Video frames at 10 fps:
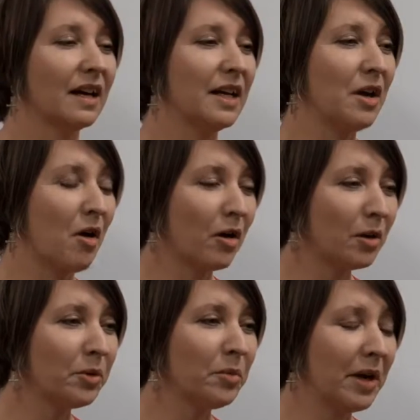An
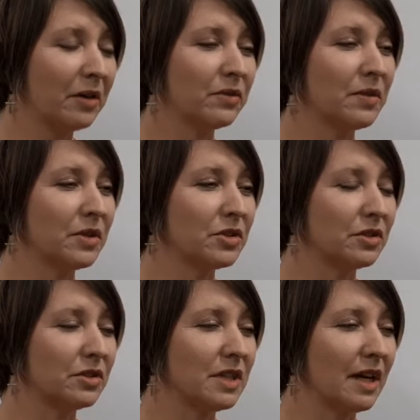armor bearer for the
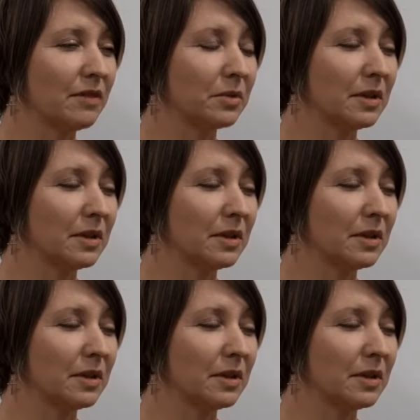church staff.